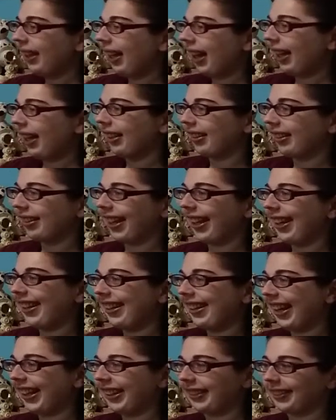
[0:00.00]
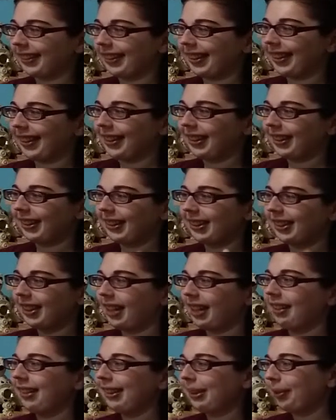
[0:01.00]
I decided not to, like,
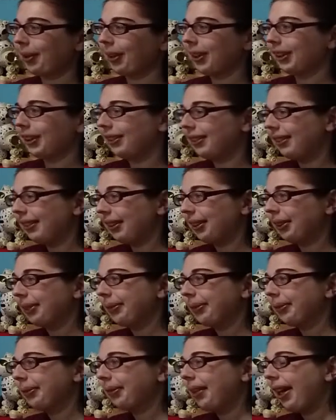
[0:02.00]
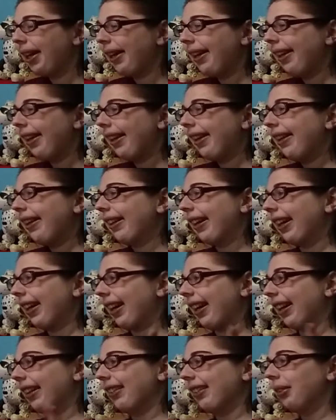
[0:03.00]
share them on YouTube.
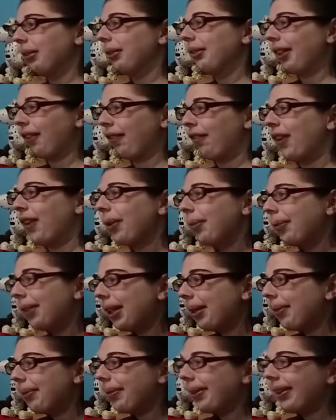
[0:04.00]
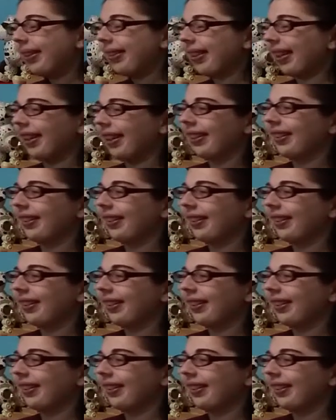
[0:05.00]
Like, as soon as I filmed them, so,